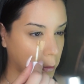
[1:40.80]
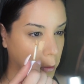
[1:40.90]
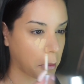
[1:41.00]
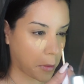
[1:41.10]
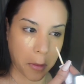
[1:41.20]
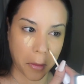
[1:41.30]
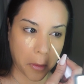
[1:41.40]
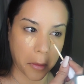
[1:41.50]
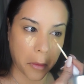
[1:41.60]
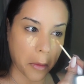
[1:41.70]

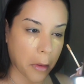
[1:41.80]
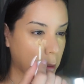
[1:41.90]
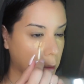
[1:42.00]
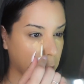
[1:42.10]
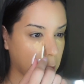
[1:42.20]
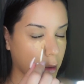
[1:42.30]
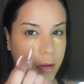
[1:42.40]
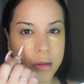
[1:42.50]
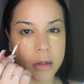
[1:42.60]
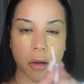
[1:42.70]
And this is where you're
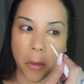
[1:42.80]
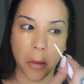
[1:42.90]
gonna see.